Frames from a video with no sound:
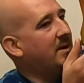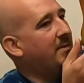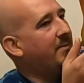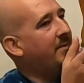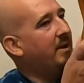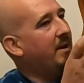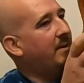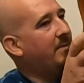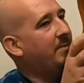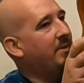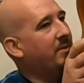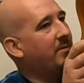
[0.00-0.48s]

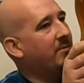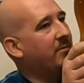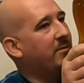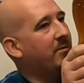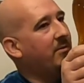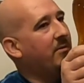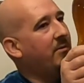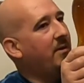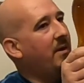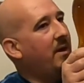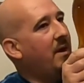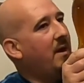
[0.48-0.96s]
coming up
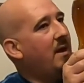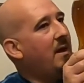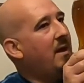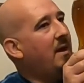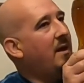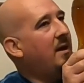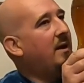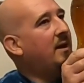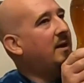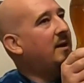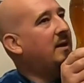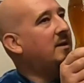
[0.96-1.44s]
through.
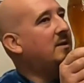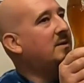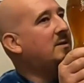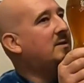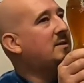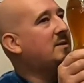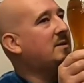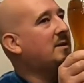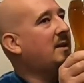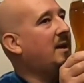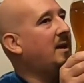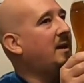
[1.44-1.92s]
It
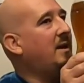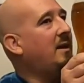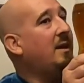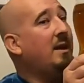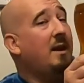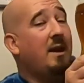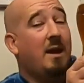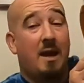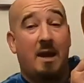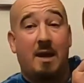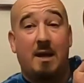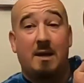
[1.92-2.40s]
is
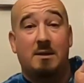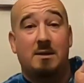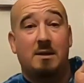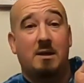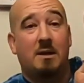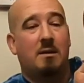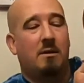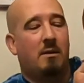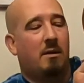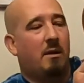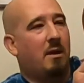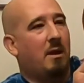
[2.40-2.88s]
slightly
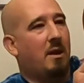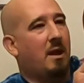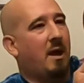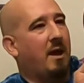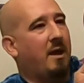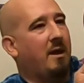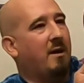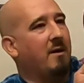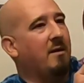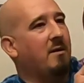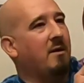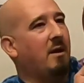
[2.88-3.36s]
hazy,
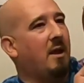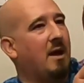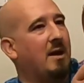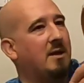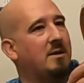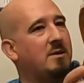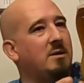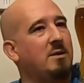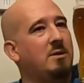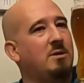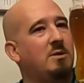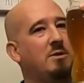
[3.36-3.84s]
like a
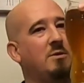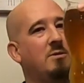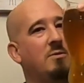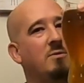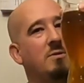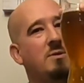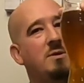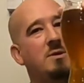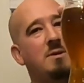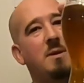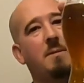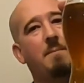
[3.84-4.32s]
glass of
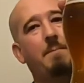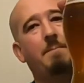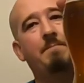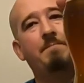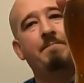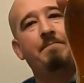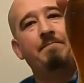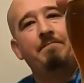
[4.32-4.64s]
juice.